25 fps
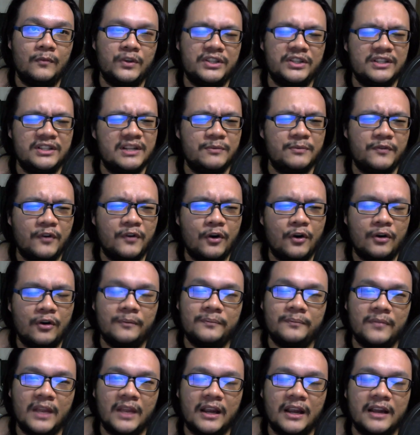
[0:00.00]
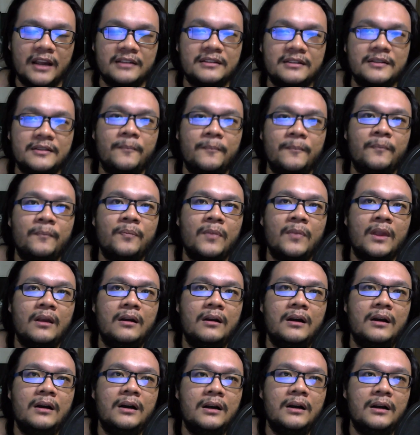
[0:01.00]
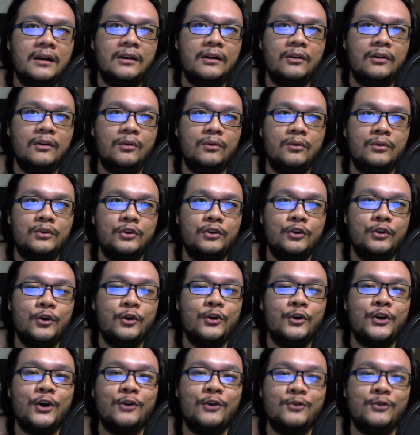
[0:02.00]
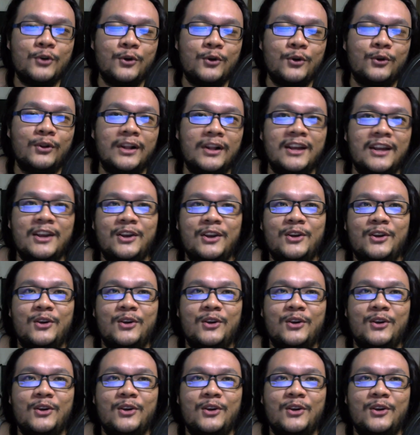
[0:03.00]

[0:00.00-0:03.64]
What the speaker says: which is number 4, I guess. Know your role.